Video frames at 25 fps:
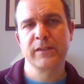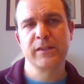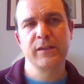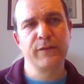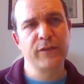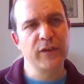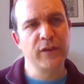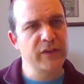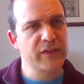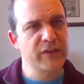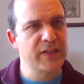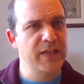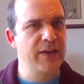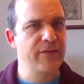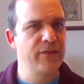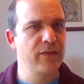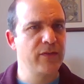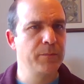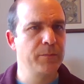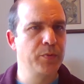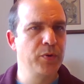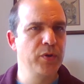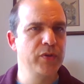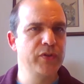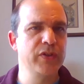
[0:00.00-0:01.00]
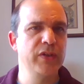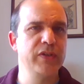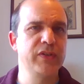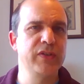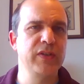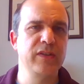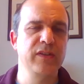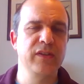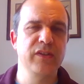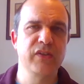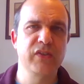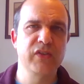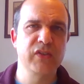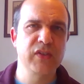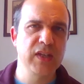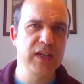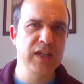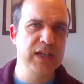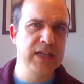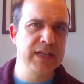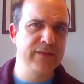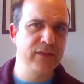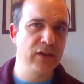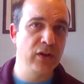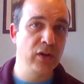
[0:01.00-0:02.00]
See, verse 7 puts us in the
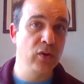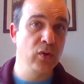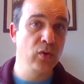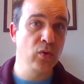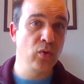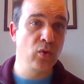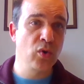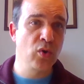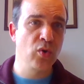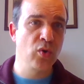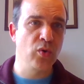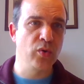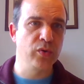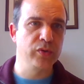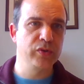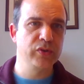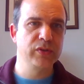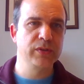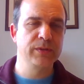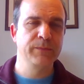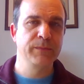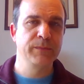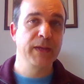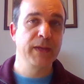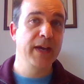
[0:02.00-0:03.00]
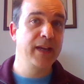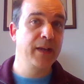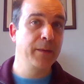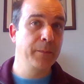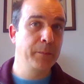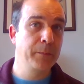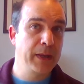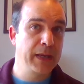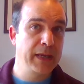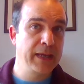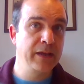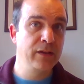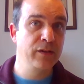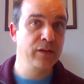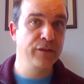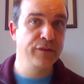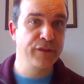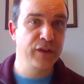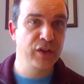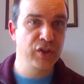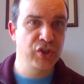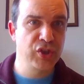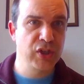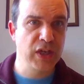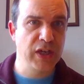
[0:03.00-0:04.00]
scene of a law court, an appeal
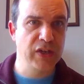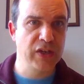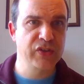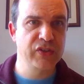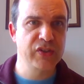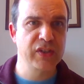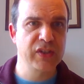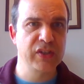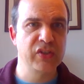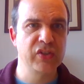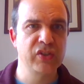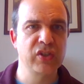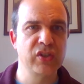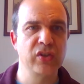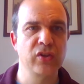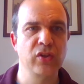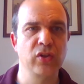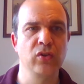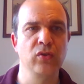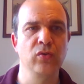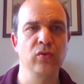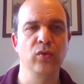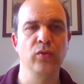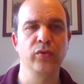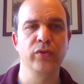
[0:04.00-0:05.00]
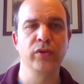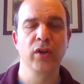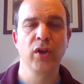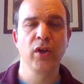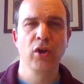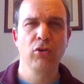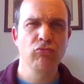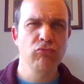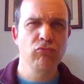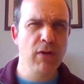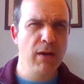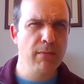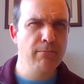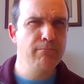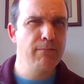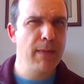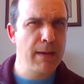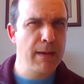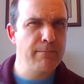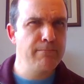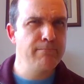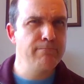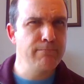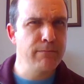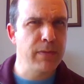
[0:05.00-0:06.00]
for justice to the Lord.
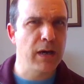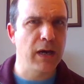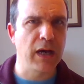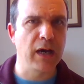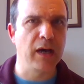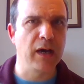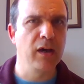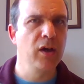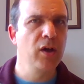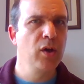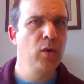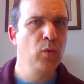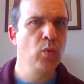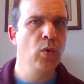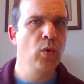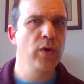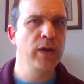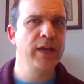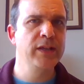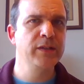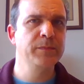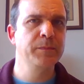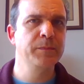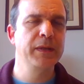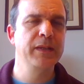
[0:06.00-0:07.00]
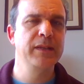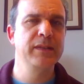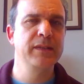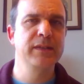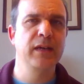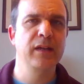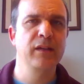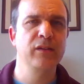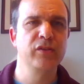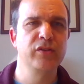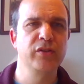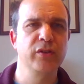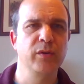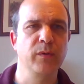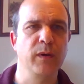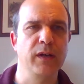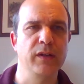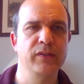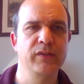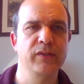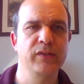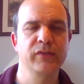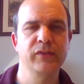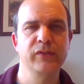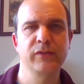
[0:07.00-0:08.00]
Remember what has been done to
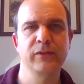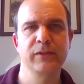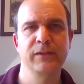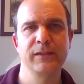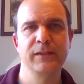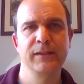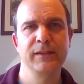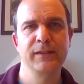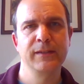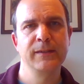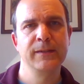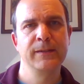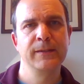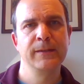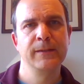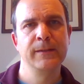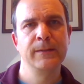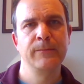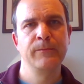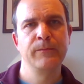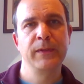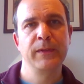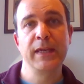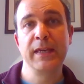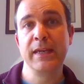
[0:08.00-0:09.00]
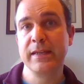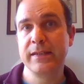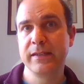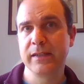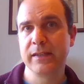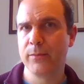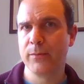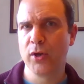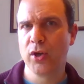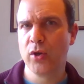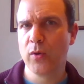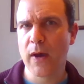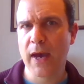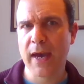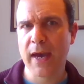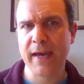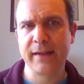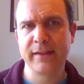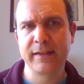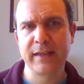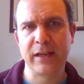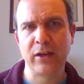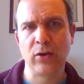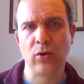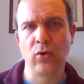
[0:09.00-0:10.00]
us. Edom, who
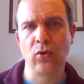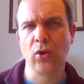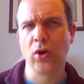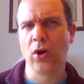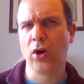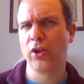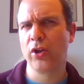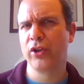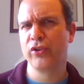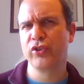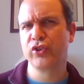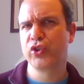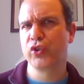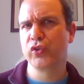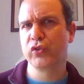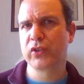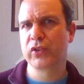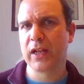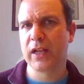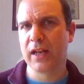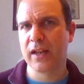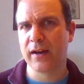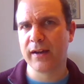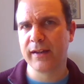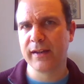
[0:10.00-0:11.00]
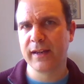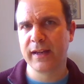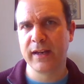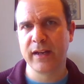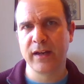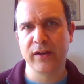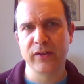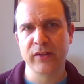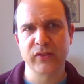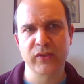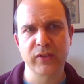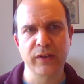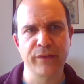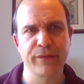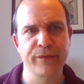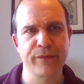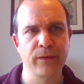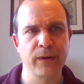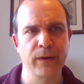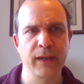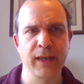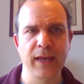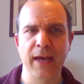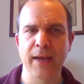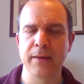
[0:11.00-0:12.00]
egged it all on and took delight in our
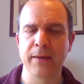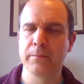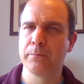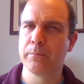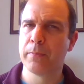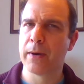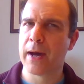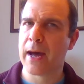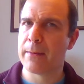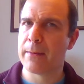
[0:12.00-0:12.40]
suffering, and